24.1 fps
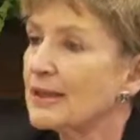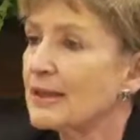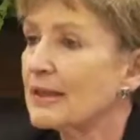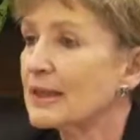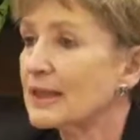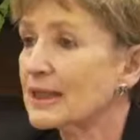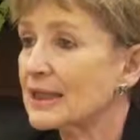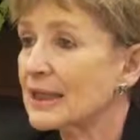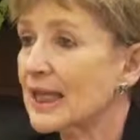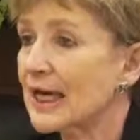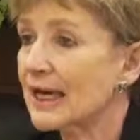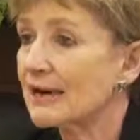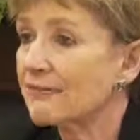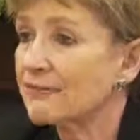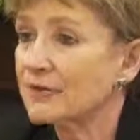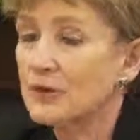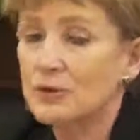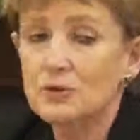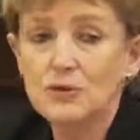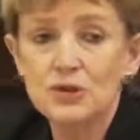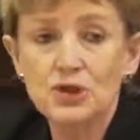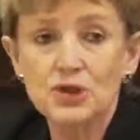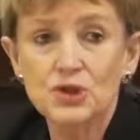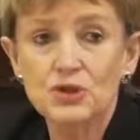A lot of
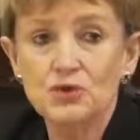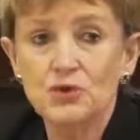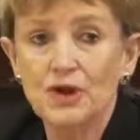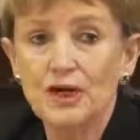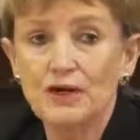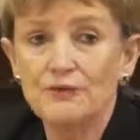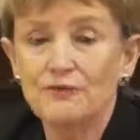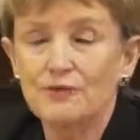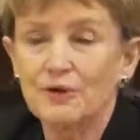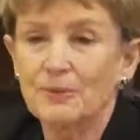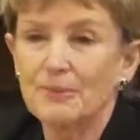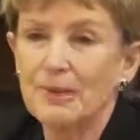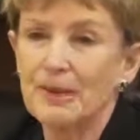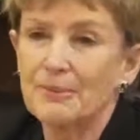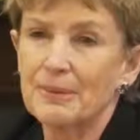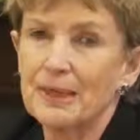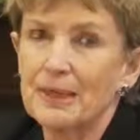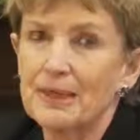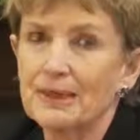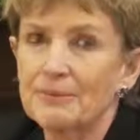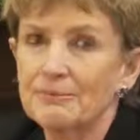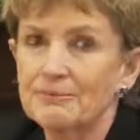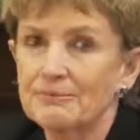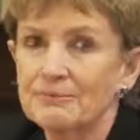those trade for
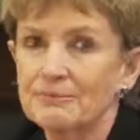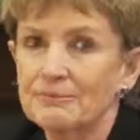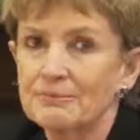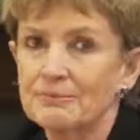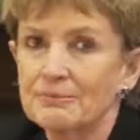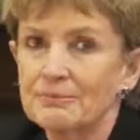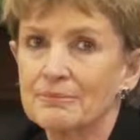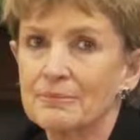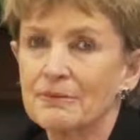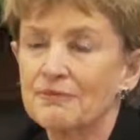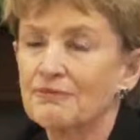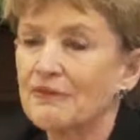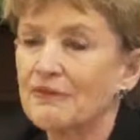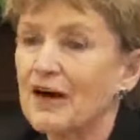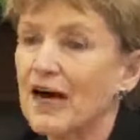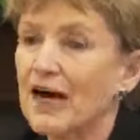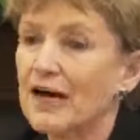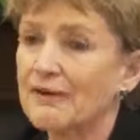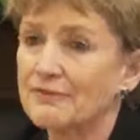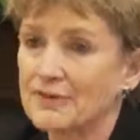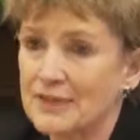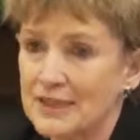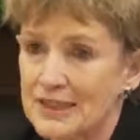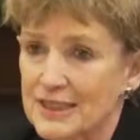maybe
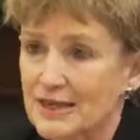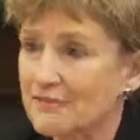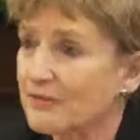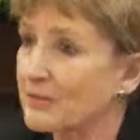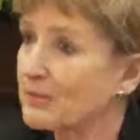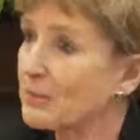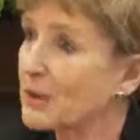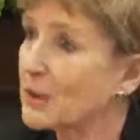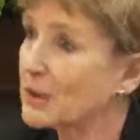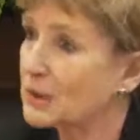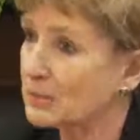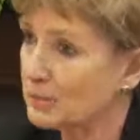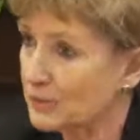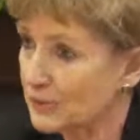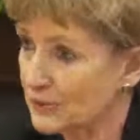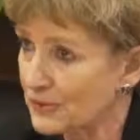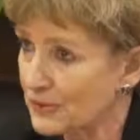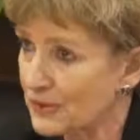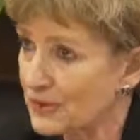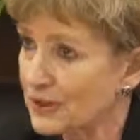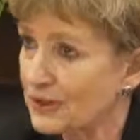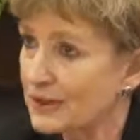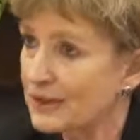5 to 7 multiples.